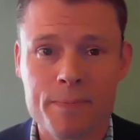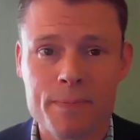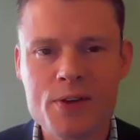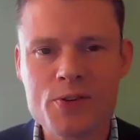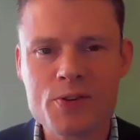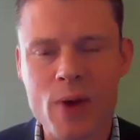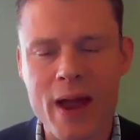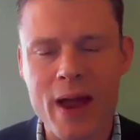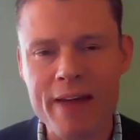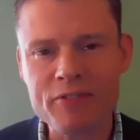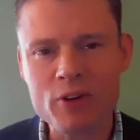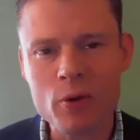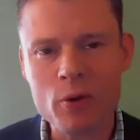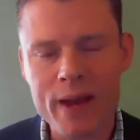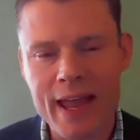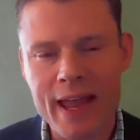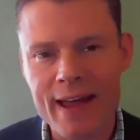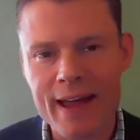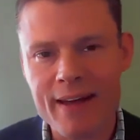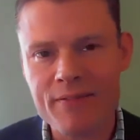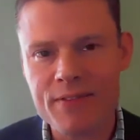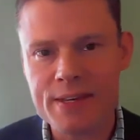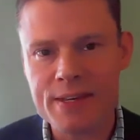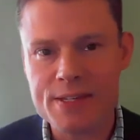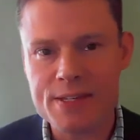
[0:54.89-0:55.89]
So after we
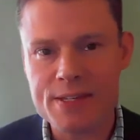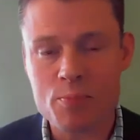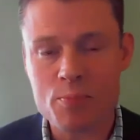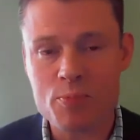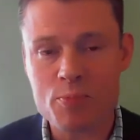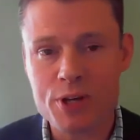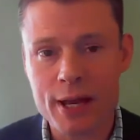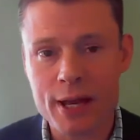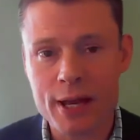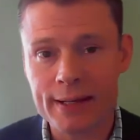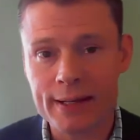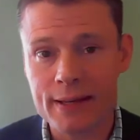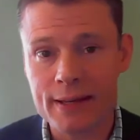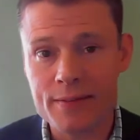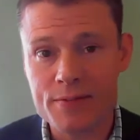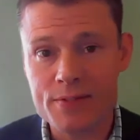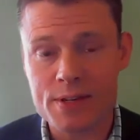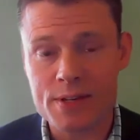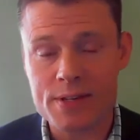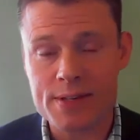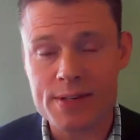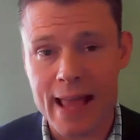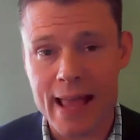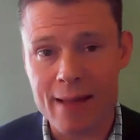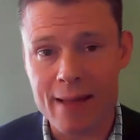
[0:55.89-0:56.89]
have these objectives
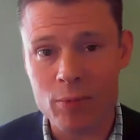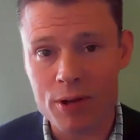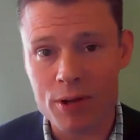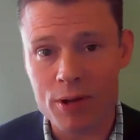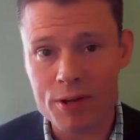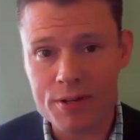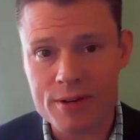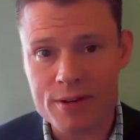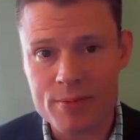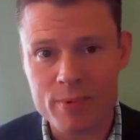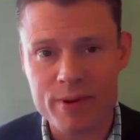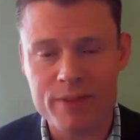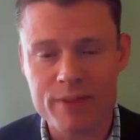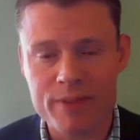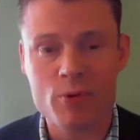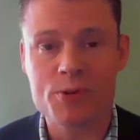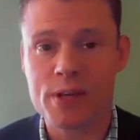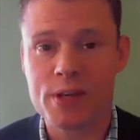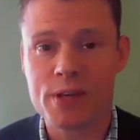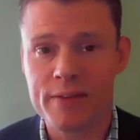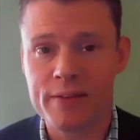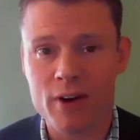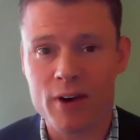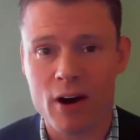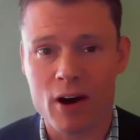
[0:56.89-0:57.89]
established, we've
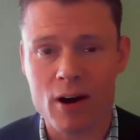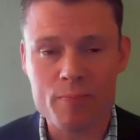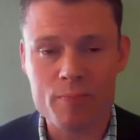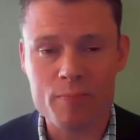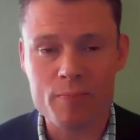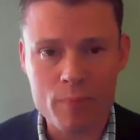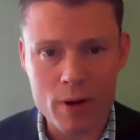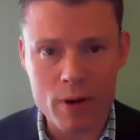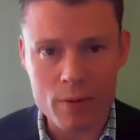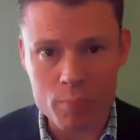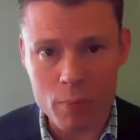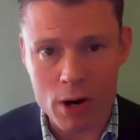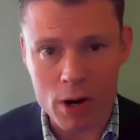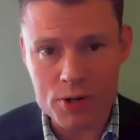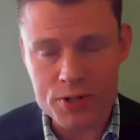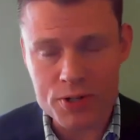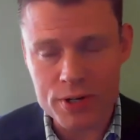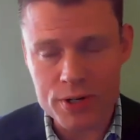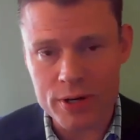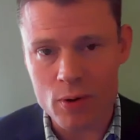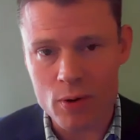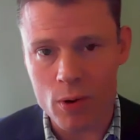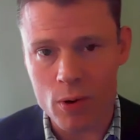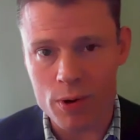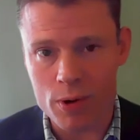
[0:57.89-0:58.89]
received our
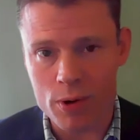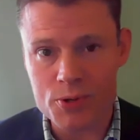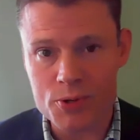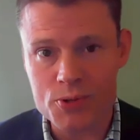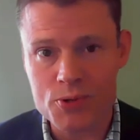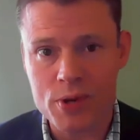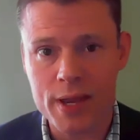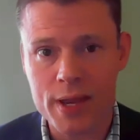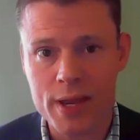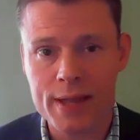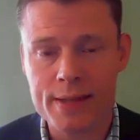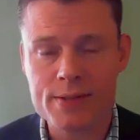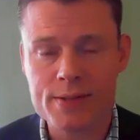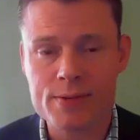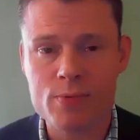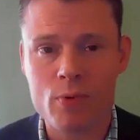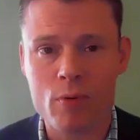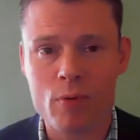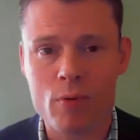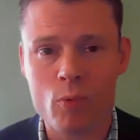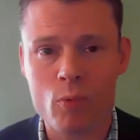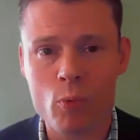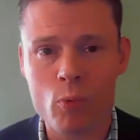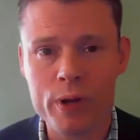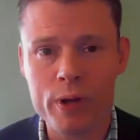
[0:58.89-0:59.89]
marching orders,
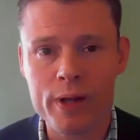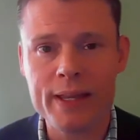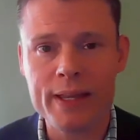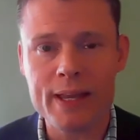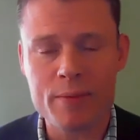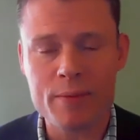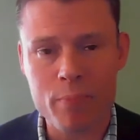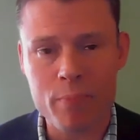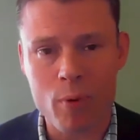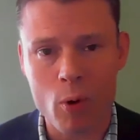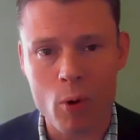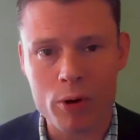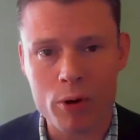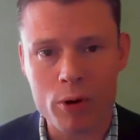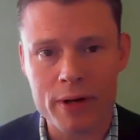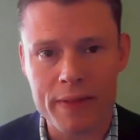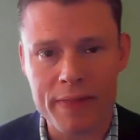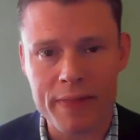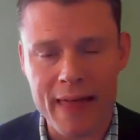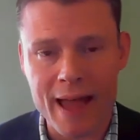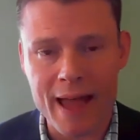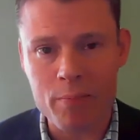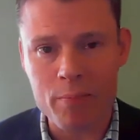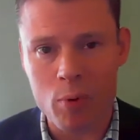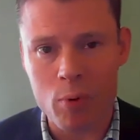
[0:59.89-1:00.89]
it's really important
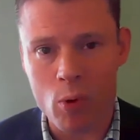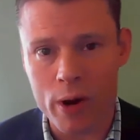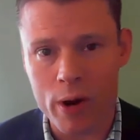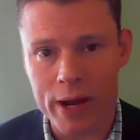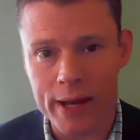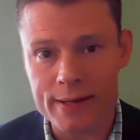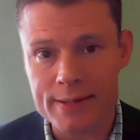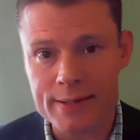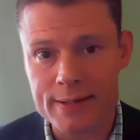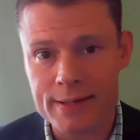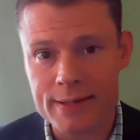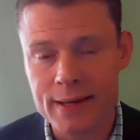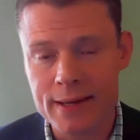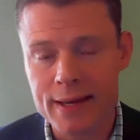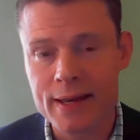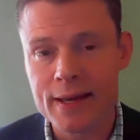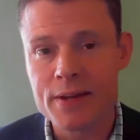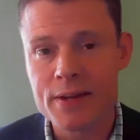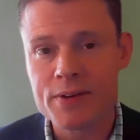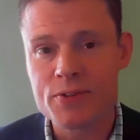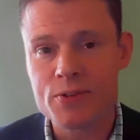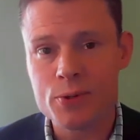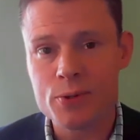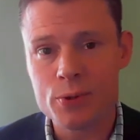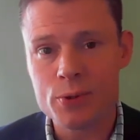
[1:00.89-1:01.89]
at that point
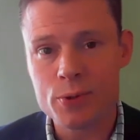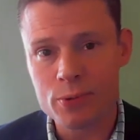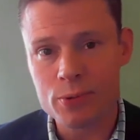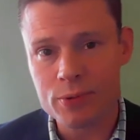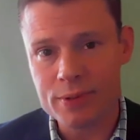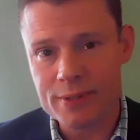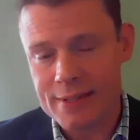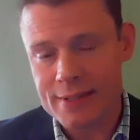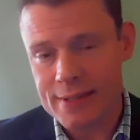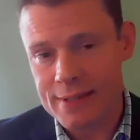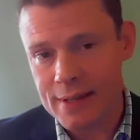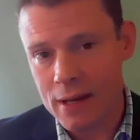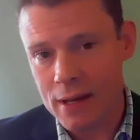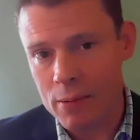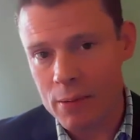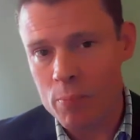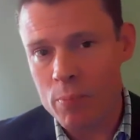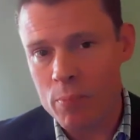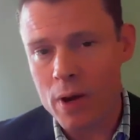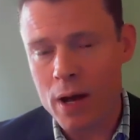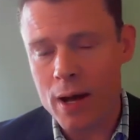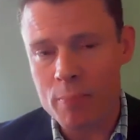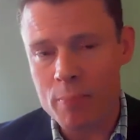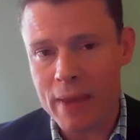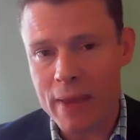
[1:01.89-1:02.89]
to
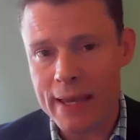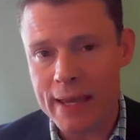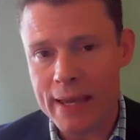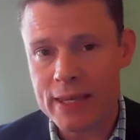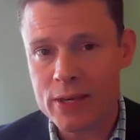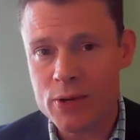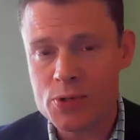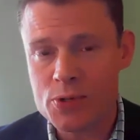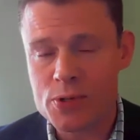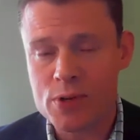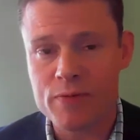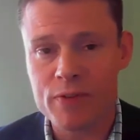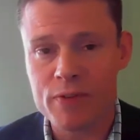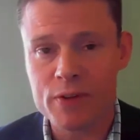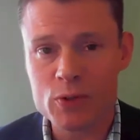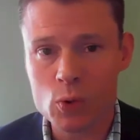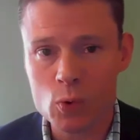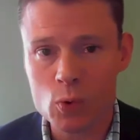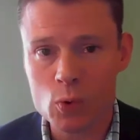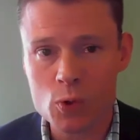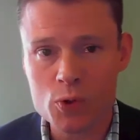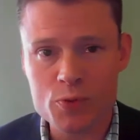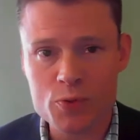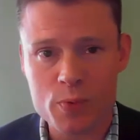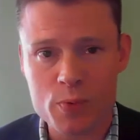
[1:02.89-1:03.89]
make use of the
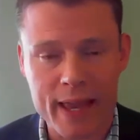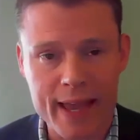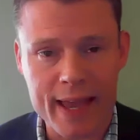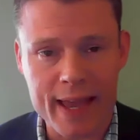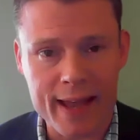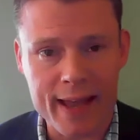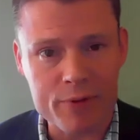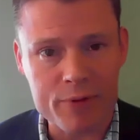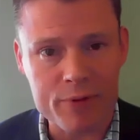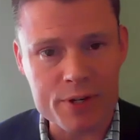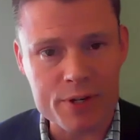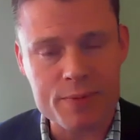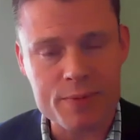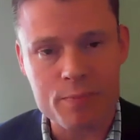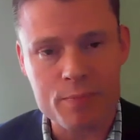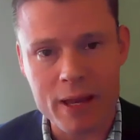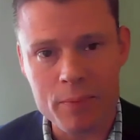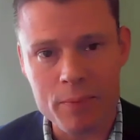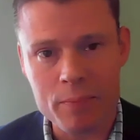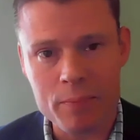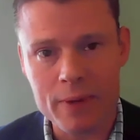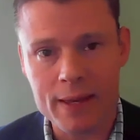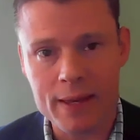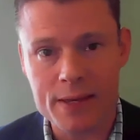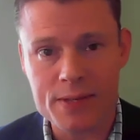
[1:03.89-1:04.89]
tools have, which
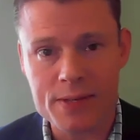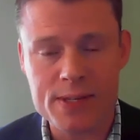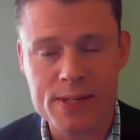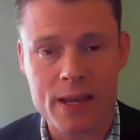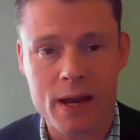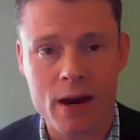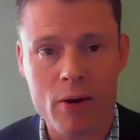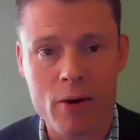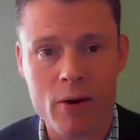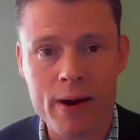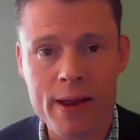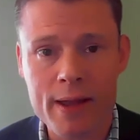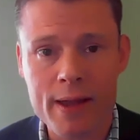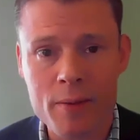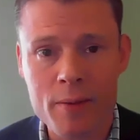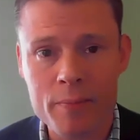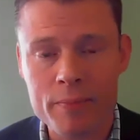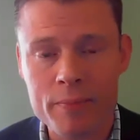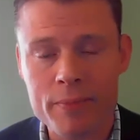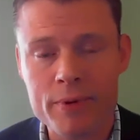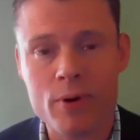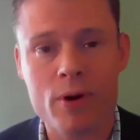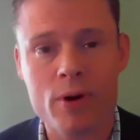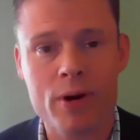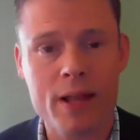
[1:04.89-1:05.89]
might be a
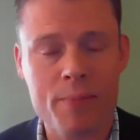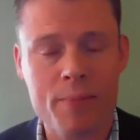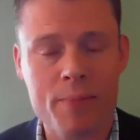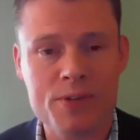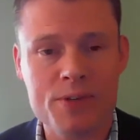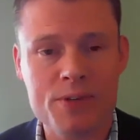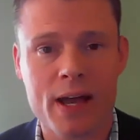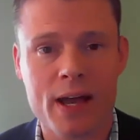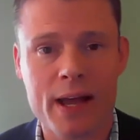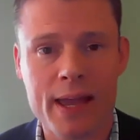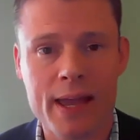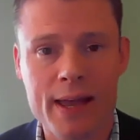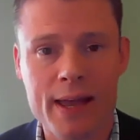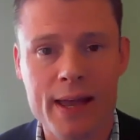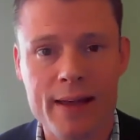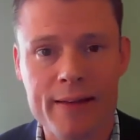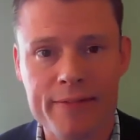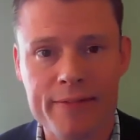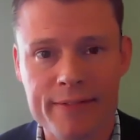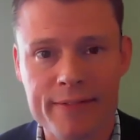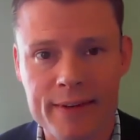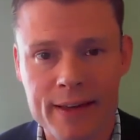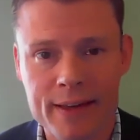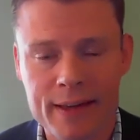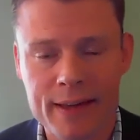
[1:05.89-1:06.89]
CRM or an
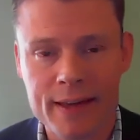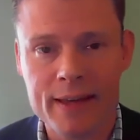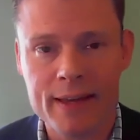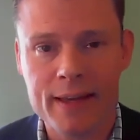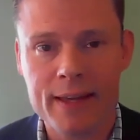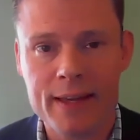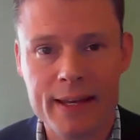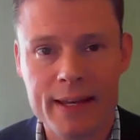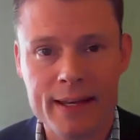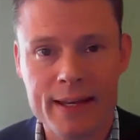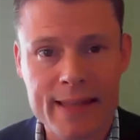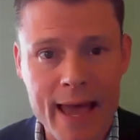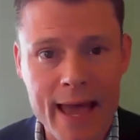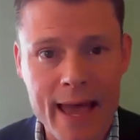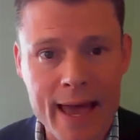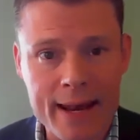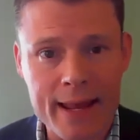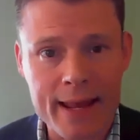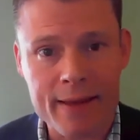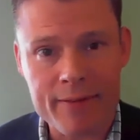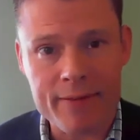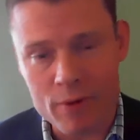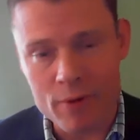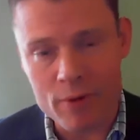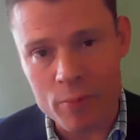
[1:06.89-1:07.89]
MCIF, any
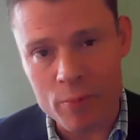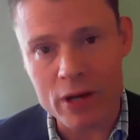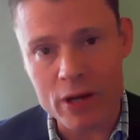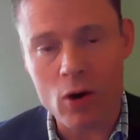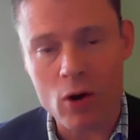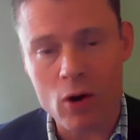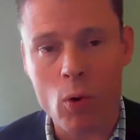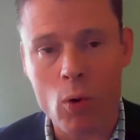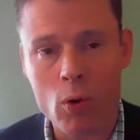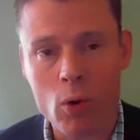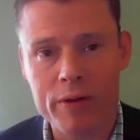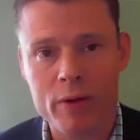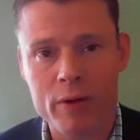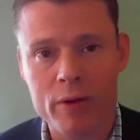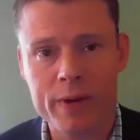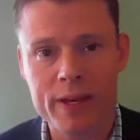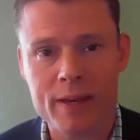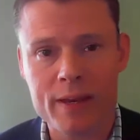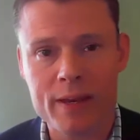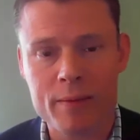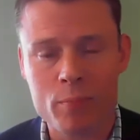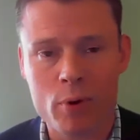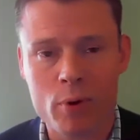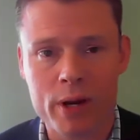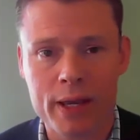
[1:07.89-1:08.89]
data from the core that we
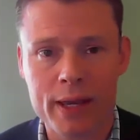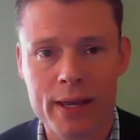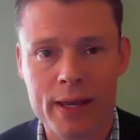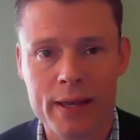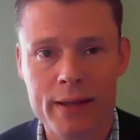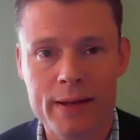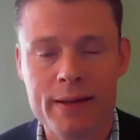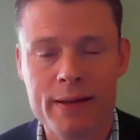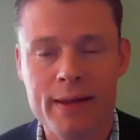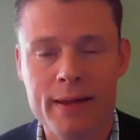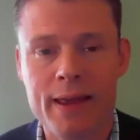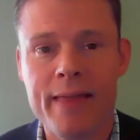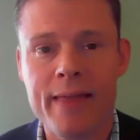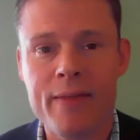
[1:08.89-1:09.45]
can bring in.